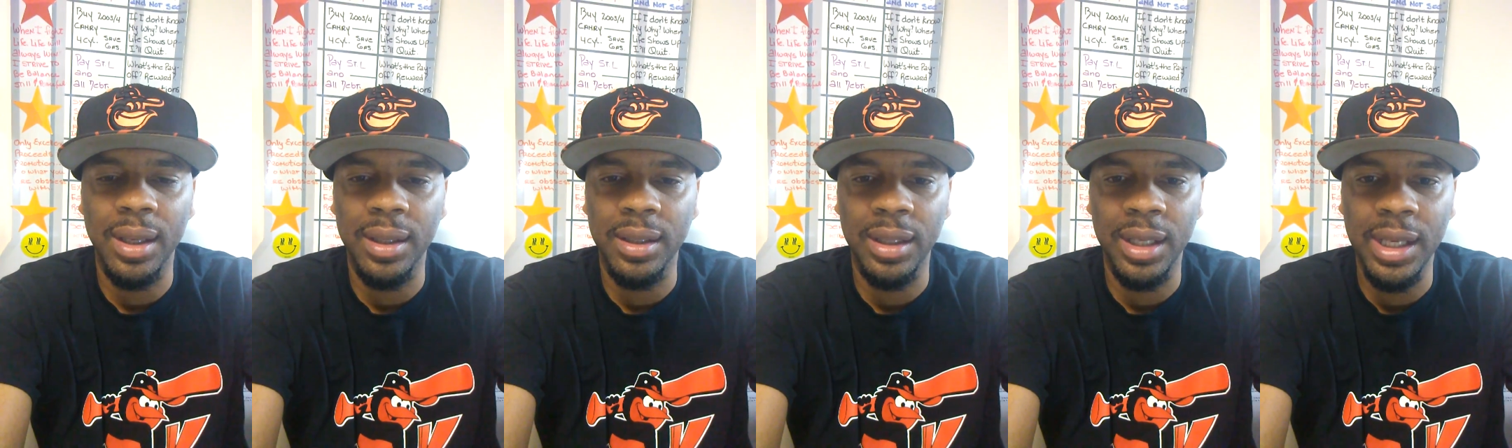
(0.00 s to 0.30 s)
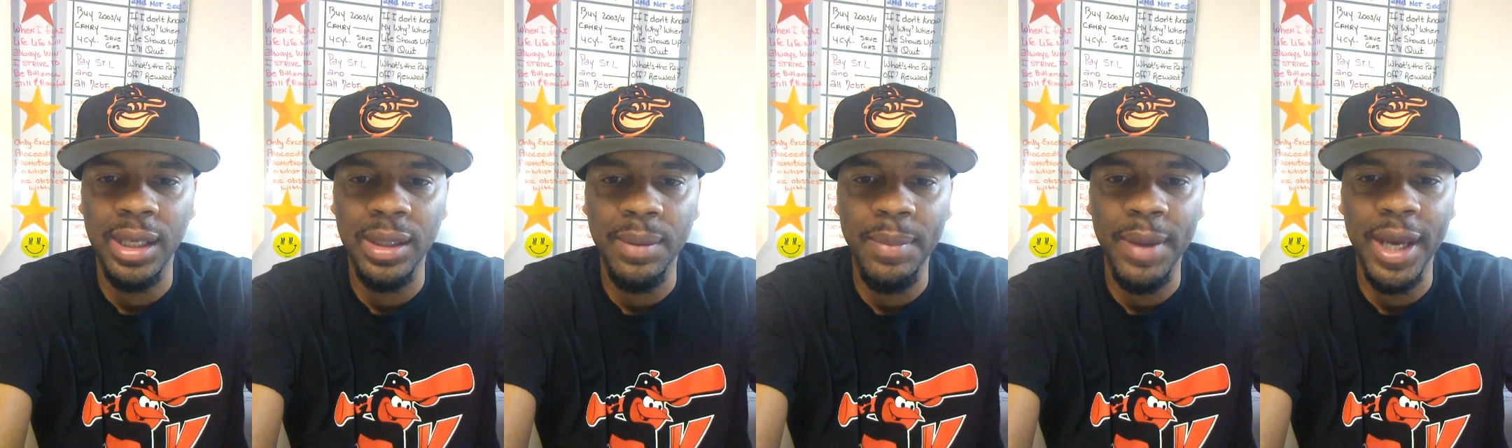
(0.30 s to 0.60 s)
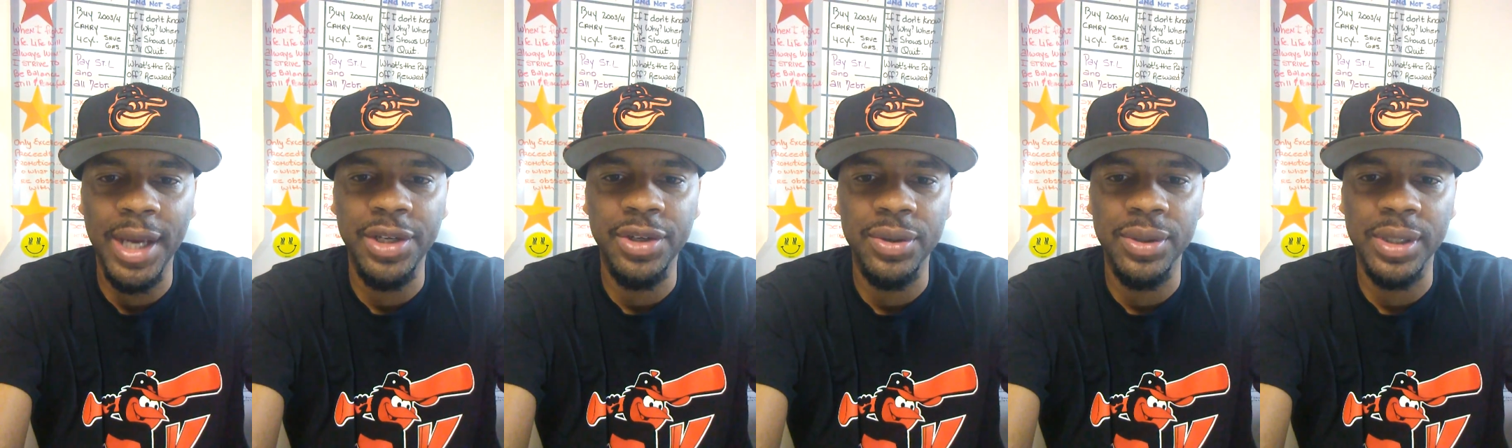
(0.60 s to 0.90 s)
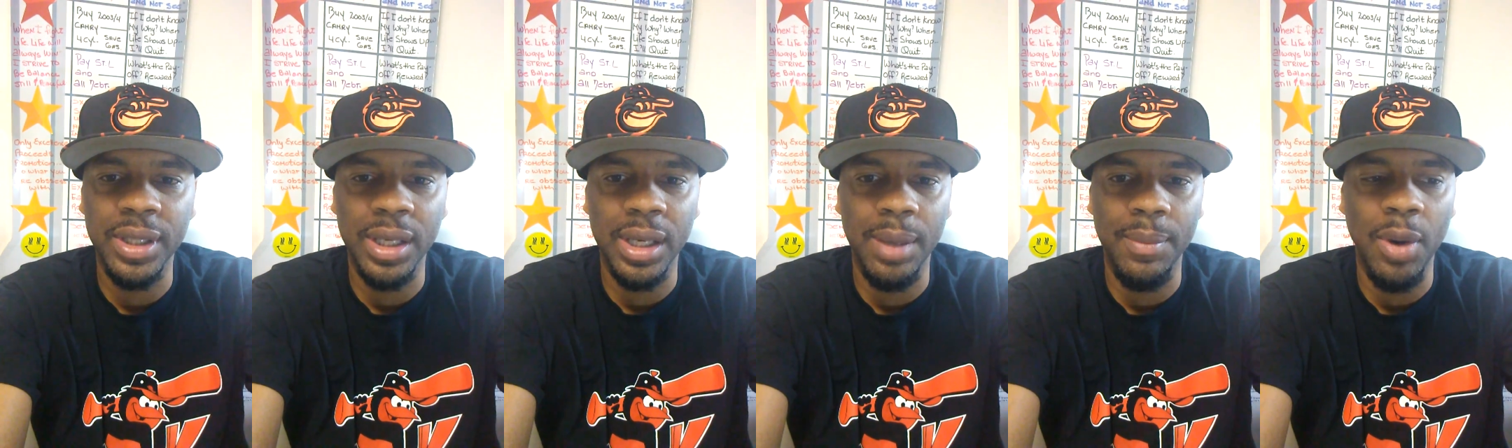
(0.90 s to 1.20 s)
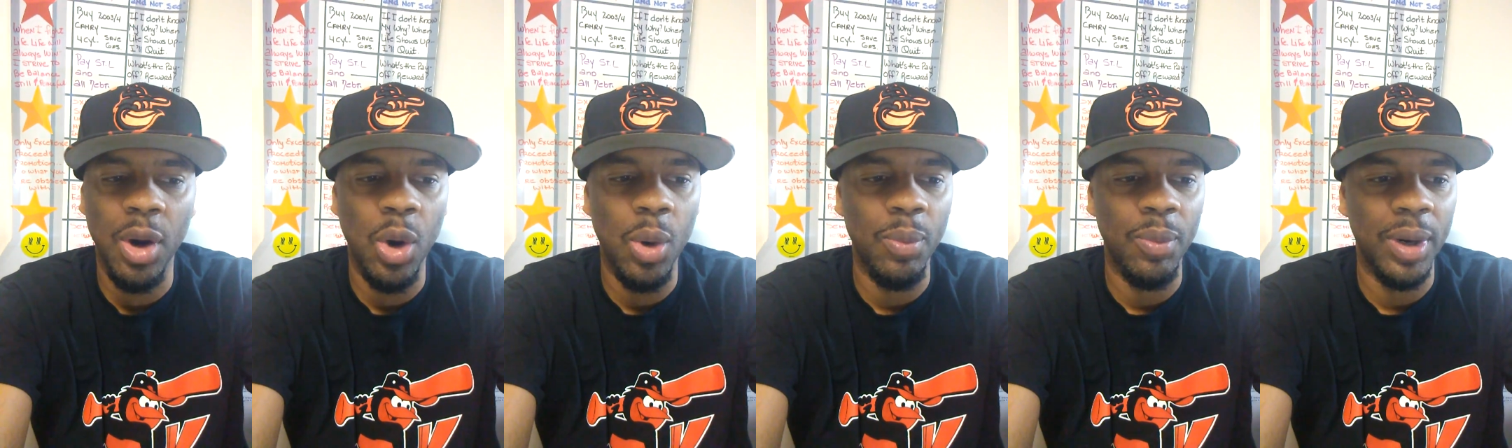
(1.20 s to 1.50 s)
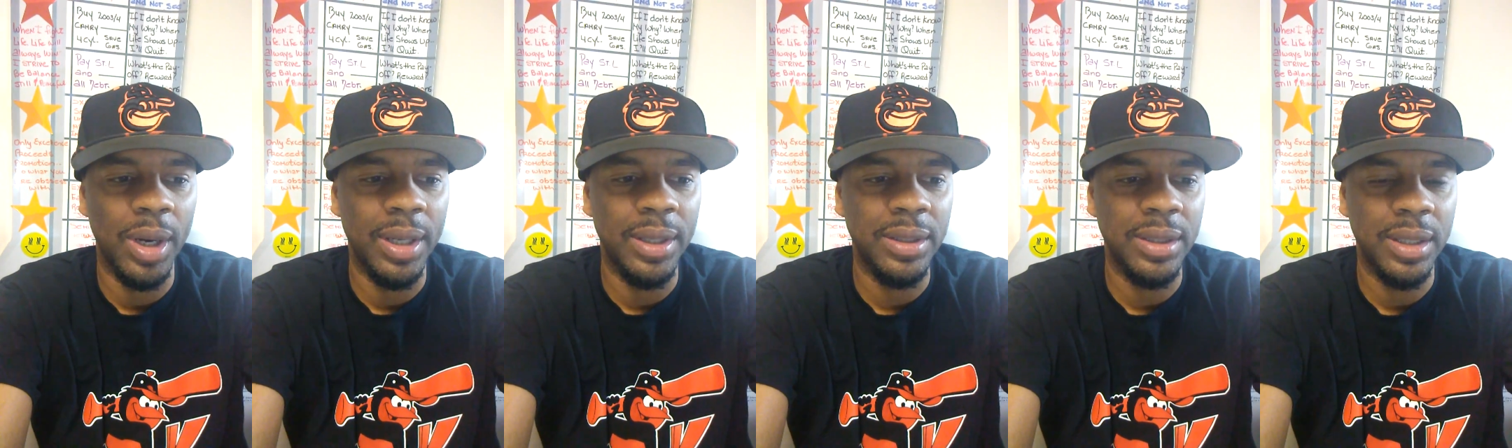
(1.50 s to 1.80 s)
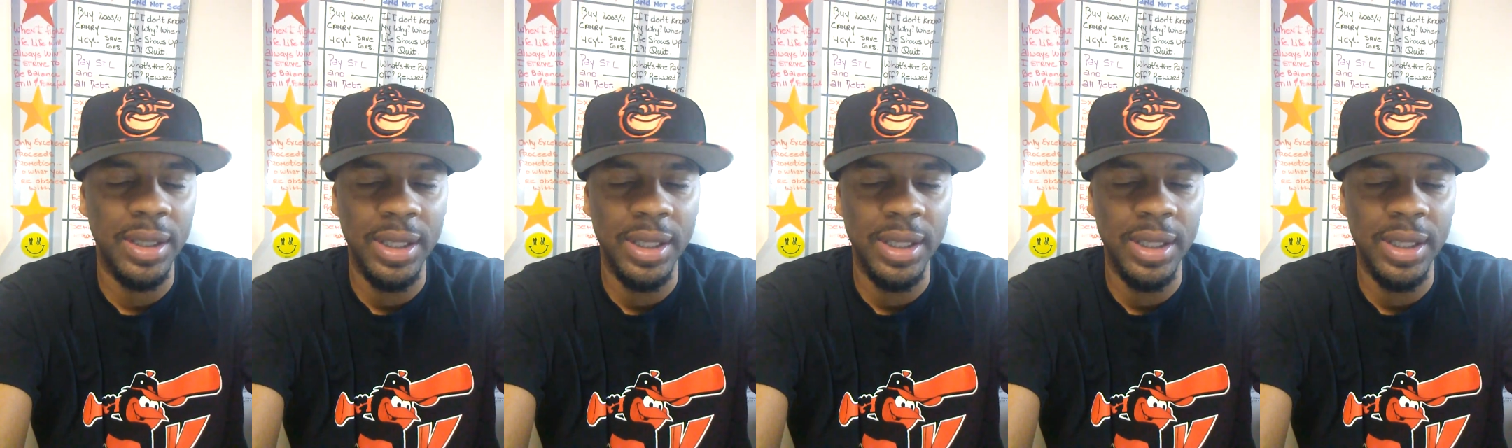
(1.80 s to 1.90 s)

lead the majors in um, home runs,